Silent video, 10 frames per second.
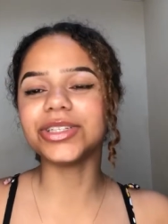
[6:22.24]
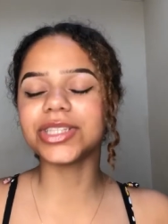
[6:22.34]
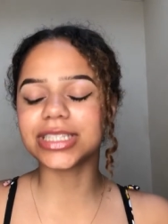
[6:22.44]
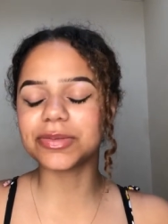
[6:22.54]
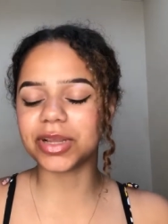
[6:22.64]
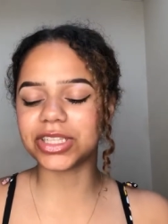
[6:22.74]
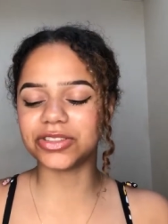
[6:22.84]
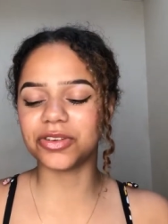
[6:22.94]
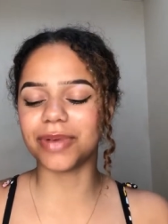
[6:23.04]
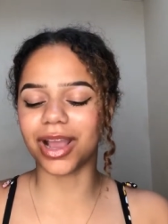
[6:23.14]
do the splits
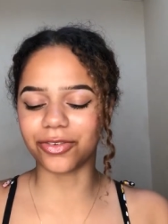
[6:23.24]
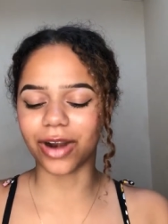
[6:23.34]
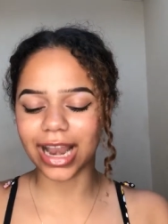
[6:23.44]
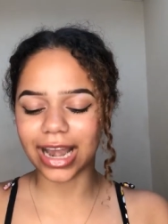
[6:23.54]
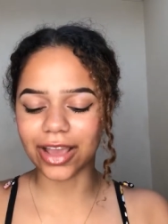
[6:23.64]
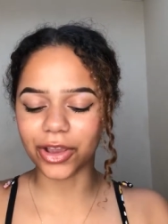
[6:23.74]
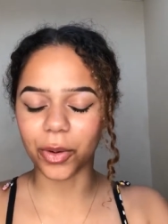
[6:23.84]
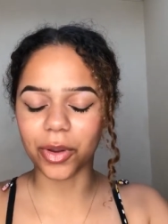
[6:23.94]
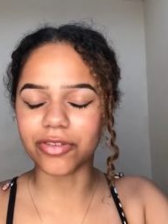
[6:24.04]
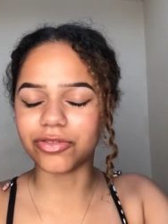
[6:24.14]
with my right leg
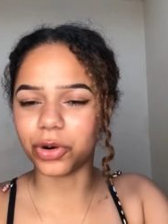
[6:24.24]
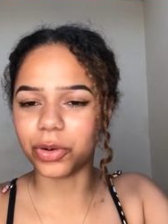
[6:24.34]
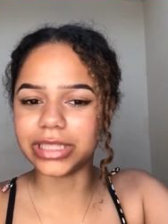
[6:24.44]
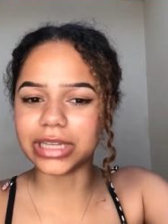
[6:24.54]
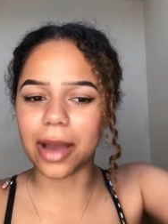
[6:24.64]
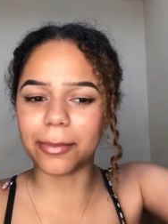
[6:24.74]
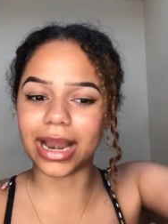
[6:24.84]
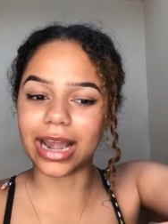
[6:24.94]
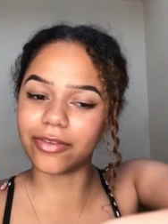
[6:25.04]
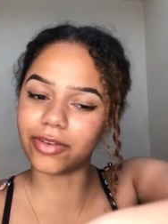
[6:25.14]
going forward and my left